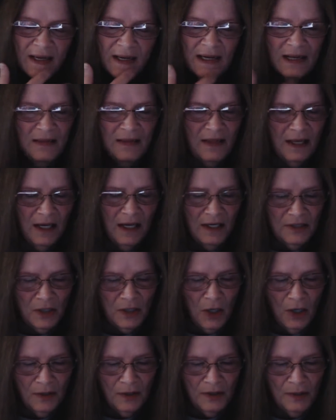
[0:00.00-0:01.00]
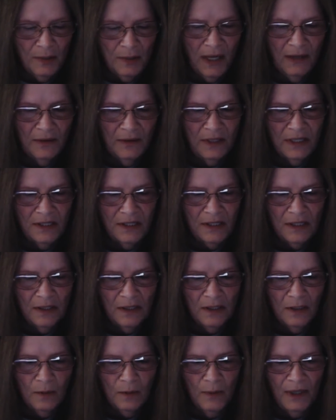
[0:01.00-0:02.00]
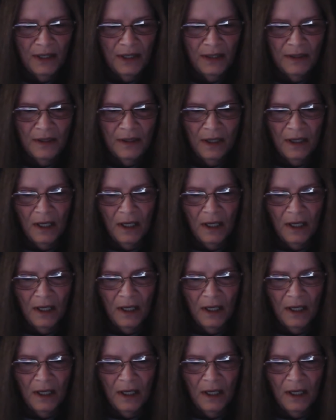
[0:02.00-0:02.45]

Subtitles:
And I think I talked about this a little bit.